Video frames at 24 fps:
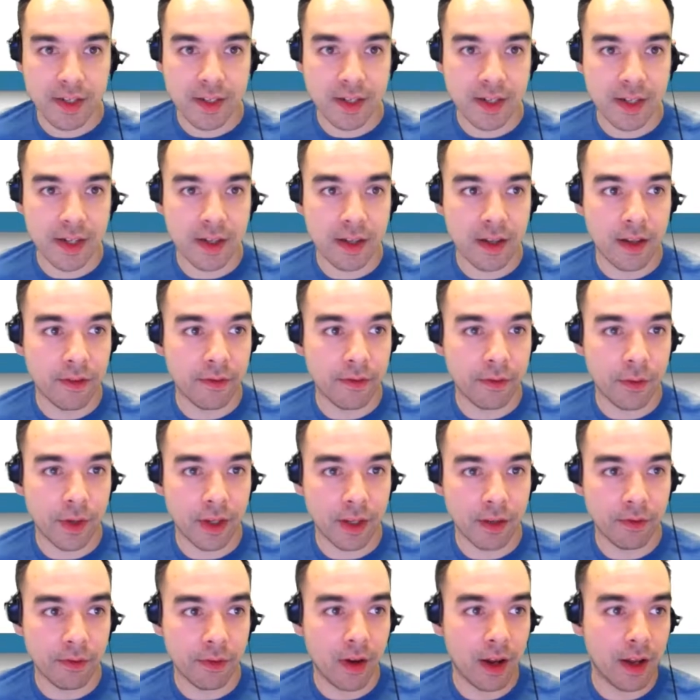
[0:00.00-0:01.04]
see if we
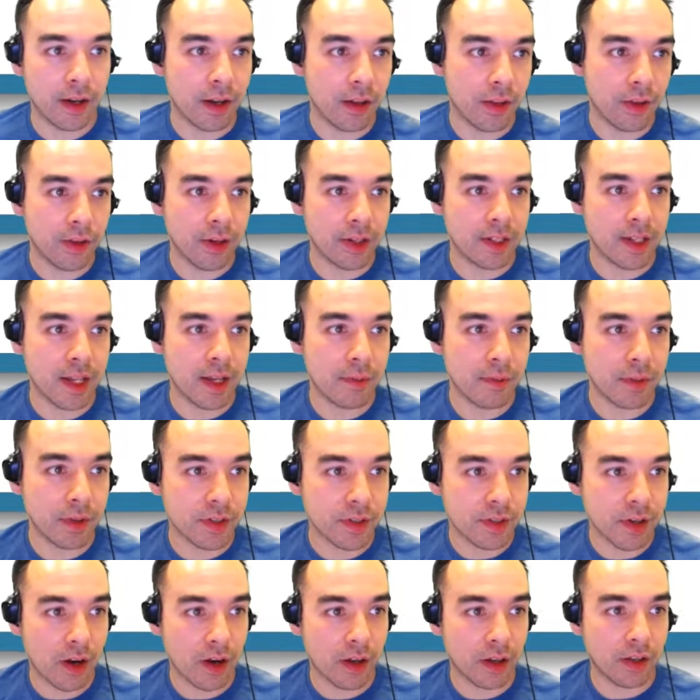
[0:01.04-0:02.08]
can find other examples.
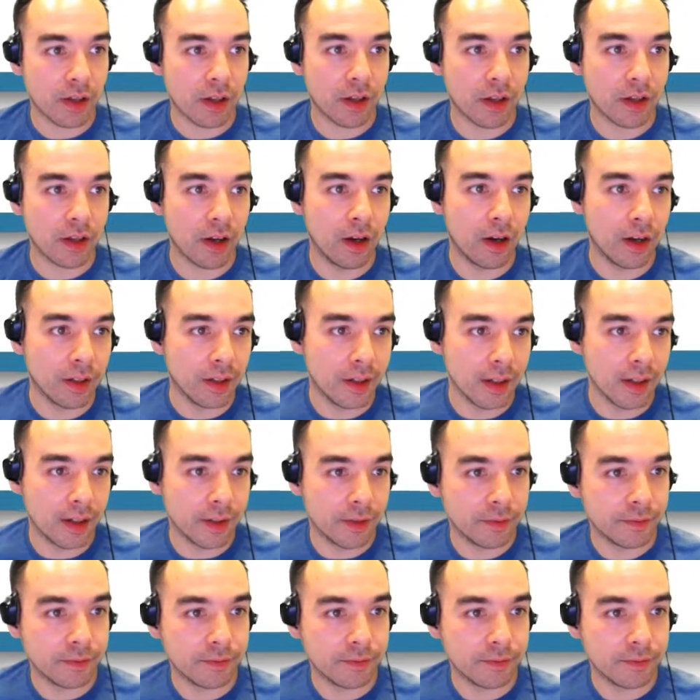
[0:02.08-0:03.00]
Target.content.